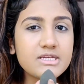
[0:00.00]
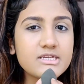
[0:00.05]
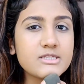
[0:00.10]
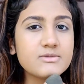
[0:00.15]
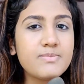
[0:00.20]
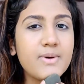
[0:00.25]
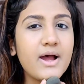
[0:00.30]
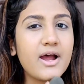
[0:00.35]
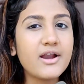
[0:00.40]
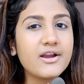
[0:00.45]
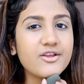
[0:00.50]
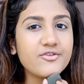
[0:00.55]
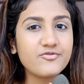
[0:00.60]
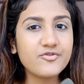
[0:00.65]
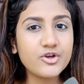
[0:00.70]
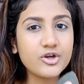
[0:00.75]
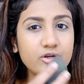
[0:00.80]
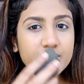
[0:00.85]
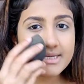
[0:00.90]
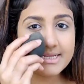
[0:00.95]
this part
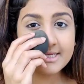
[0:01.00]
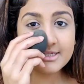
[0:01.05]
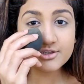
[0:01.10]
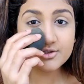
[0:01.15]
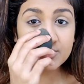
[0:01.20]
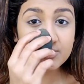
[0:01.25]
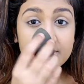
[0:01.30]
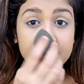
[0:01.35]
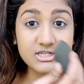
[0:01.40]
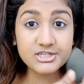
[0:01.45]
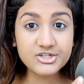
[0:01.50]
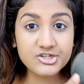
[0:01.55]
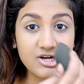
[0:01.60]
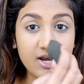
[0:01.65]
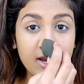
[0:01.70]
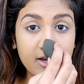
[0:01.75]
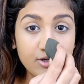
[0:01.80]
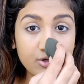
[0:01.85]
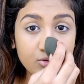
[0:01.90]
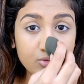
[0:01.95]
if your T-zone is
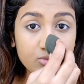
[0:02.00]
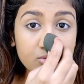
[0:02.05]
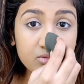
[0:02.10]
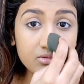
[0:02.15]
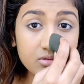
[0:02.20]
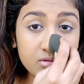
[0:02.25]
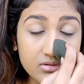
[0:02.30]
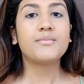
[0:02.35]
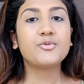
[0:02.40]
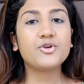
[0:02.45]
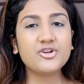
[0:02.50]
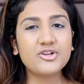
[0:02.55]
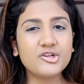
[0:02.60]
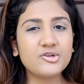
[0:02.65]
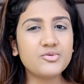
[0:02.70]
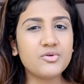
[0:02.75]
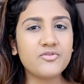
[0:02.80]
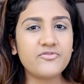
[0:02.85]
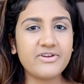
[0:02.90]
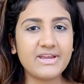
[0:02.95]
dry too. I'm going
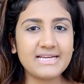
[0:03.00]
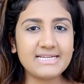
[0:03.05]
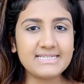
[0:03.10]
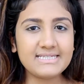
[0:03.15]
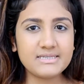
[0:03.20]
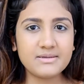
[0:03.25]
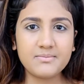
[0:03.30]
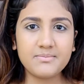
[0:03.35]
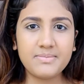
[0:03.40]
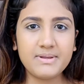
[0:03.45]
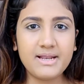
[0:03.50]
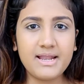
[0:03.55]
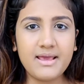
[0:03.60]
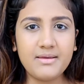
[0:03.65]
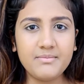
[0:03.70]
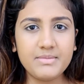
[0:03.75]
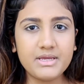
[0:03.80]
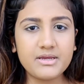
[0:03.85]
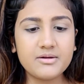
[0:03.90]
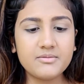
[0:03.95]
to do a very simple
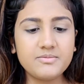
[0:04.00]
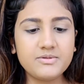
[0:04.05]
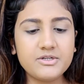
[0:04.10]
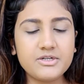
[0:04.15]
eye makeup